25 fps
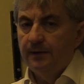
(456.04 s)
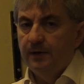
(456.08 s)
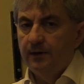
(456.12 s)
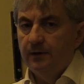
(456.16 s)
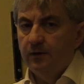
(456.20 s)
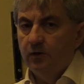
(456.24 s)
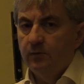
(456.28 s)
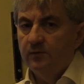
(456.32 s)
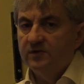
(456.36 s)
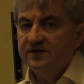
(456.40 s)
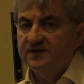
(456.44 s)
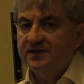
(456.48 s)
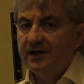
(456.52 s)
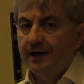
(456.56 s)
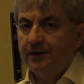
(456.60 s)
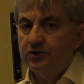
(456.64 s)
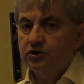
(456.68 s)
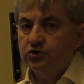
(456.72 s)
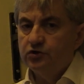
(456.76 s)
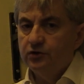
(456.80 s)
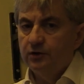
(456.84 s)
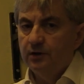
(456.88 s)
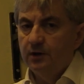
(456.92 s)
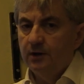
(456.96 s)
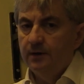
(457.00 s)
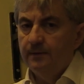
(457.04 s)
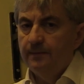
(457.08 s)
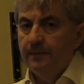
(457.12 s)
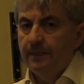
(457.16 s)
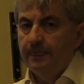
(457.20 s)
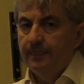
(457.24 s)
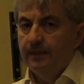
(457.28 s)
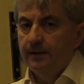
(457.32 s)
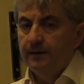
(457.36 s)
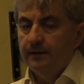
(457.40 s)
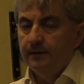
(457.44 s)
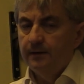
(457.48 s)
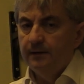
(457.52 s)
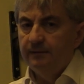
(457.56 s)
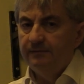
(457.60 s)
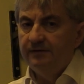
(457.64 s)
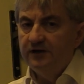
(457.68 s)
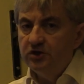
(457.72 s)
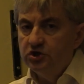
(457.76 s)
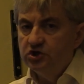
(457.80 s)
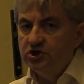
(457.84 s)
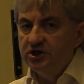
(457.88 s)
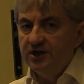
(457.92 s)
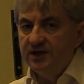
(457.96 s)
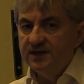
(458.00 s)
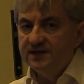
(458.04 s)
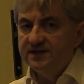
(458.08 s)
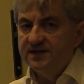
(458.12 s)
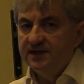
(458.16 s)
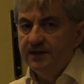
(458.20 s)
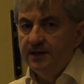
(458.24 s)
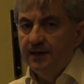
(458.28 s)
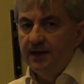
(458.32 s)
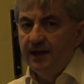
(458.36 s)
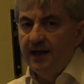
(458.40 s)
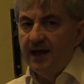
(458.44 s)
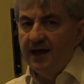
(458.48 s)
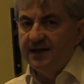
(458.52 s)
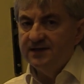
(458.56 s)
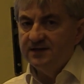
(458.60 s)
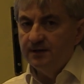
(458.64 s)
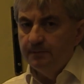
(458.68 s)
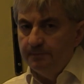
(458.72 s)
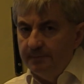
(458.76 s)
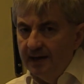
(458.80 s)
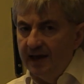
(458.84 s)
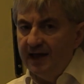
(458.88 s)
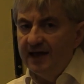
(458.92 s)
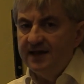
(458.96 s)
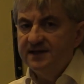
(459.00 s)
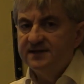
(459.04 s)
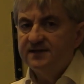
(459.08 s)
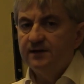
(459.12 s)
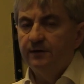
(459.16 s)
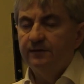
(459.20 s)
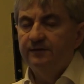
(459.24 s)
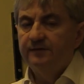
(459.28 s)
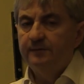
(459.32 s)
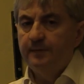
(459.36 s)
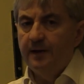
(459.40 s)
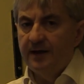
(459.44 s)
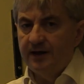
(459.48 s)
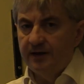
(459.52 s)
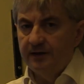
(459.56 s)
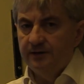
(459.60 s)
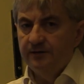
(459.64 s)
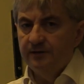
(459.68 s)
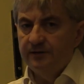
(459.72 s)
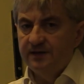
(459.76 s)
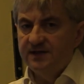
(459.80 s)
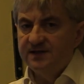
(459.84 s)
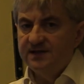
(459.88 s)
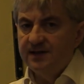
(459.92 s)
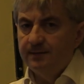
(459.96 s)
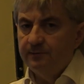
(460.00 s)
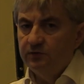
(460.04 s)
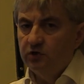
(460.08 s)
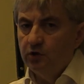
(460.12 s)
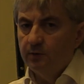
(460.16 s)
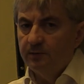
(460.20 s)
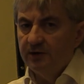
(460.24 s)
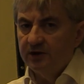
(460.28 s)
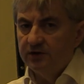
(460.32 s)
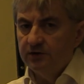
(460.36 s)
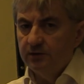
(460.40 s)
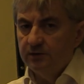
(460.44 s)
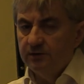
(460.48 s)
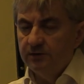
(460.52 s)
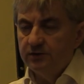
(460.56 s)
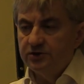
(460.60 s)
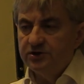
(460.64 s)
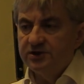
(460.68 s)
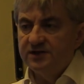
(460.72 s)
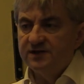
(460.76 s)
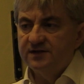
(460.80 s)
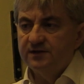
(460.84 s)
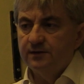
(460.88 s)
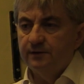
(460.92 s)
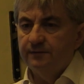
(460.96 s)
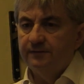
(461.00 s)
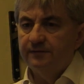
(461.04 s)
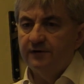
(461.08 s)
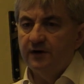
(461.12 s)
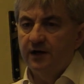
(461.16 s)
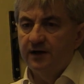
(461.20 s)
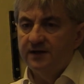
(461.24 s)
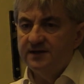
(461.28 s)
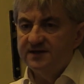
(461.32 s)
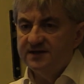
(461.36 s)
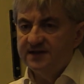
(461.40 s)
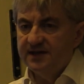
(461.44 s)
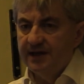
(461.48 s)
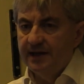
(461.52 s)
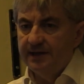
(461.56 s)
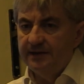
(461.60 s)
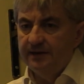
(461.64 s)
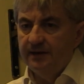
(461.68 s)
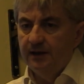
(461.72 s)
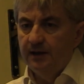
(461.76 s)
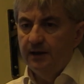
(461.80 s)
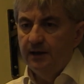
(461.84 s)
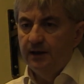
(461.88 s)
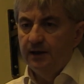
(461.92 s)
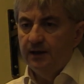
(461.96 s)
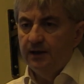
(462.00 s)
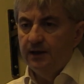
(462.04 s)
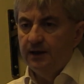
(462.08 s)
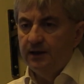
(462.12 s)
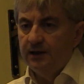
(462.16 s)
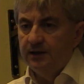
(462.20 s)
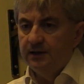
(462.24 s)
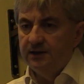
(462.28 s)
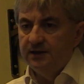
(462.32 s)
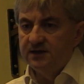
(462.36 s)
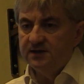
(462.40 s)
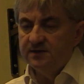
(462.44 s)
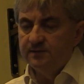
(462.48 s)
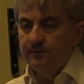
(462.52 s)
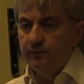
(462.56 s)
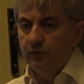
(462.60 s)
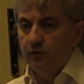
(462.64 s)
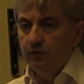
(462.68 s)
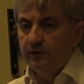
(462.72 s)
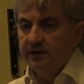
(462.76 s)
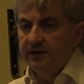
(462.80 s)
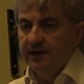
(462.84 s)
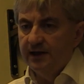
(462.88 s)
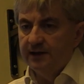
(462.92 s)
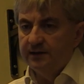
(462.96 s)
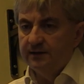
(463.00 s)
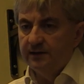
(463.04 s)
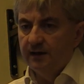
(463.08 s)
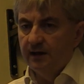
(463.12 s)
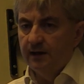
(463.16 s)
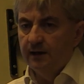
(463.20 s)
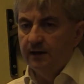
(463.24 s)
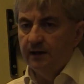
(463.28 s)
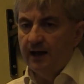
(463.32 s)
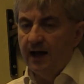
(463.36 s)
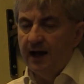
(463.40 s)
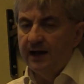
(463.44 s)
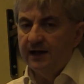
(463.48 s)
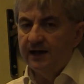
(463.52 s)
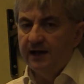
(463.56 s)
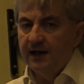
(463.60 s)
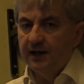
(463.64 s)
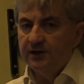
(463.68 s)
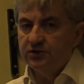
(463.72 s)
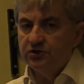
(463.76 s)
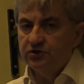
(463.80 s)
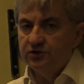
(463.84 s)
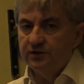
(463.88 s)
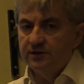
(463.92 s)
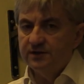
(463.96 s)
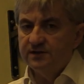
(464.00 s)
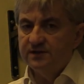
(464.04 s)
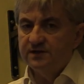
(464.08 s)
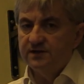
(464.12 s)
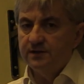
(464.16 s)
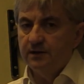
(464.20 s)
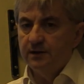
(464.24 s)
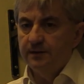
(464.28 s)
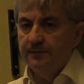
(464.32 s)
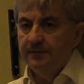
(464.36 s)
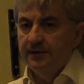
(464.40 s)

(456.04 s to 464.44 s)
homosexual wishes as a base of paranoid symptomatology. So Freud said in this book that unconscious